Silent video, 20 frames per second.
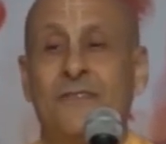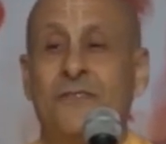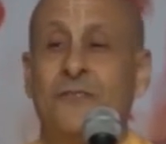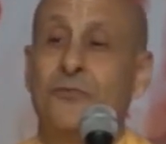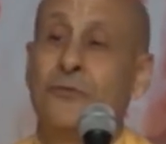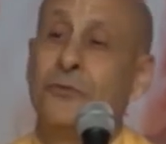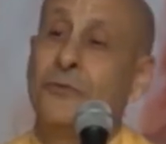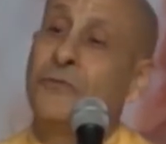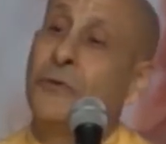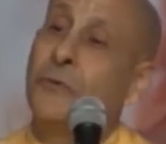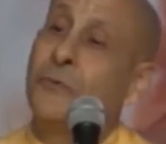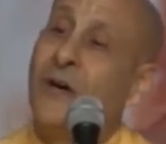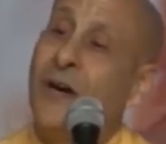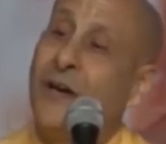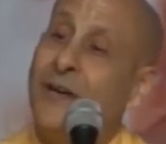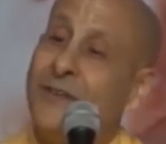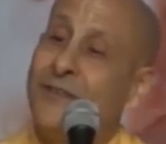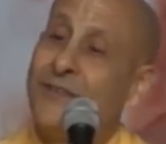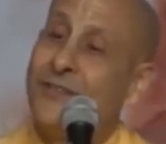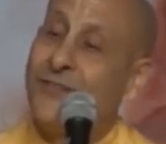Dhruva
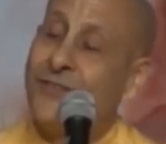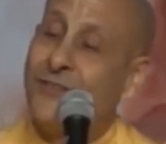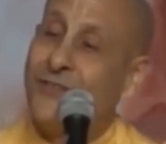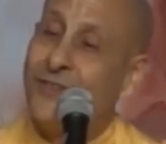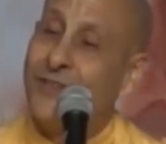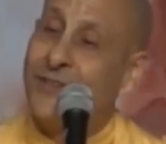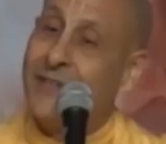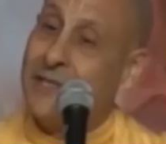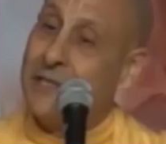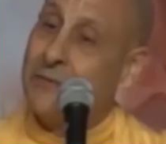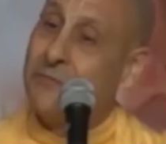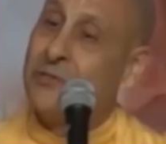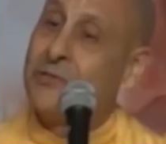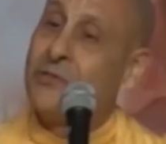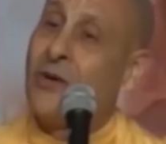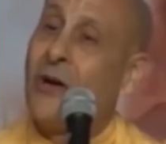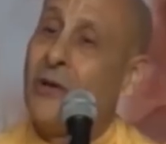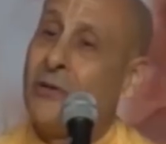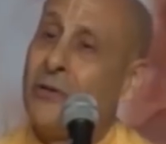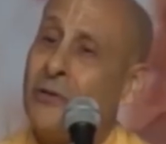went. He
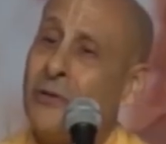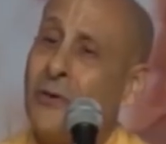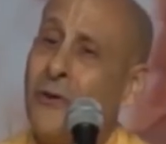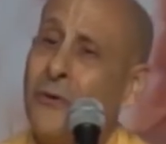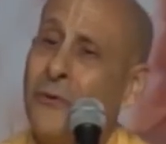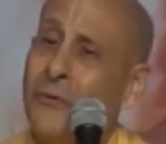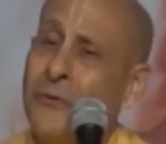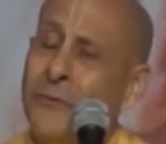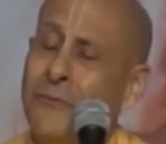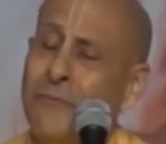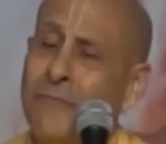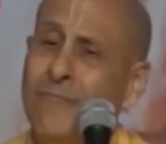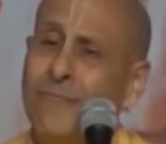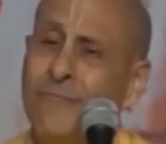was all alone.